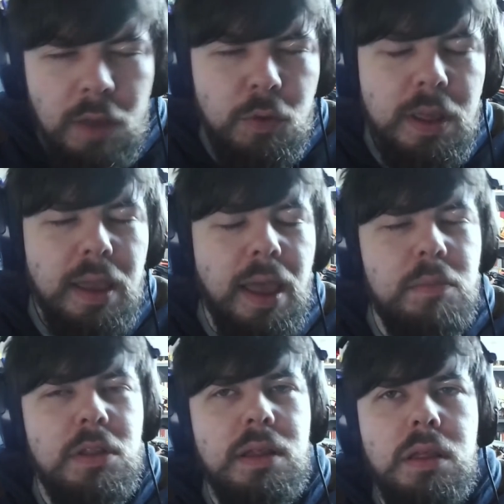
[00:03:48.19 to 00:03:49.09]
If we take
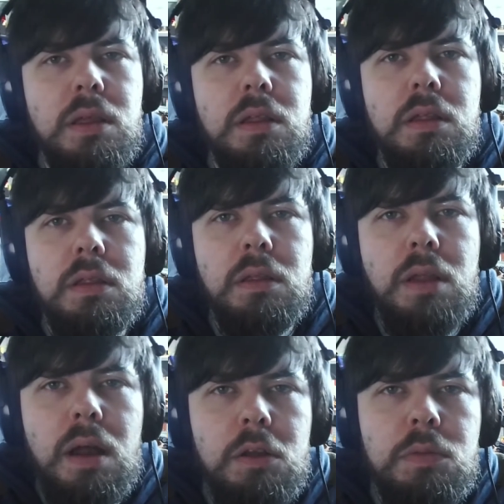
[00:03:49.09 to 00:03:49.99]
games like the
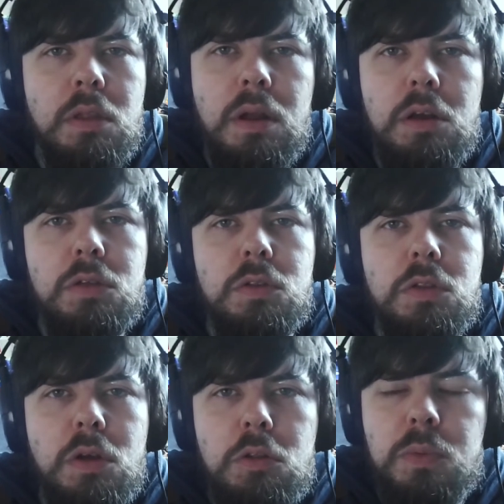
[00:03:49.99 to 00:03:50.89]
Dark Souls
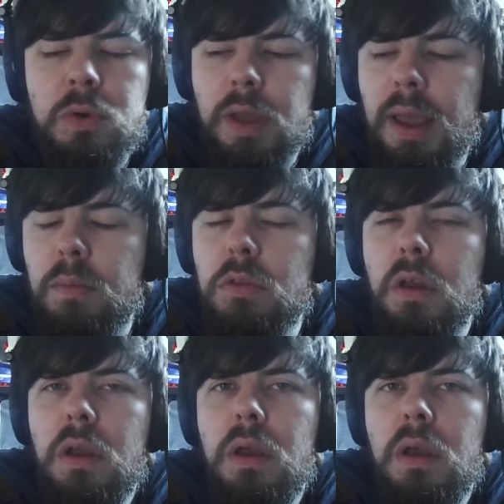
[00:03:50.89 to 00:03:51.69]
or Soulsborne games,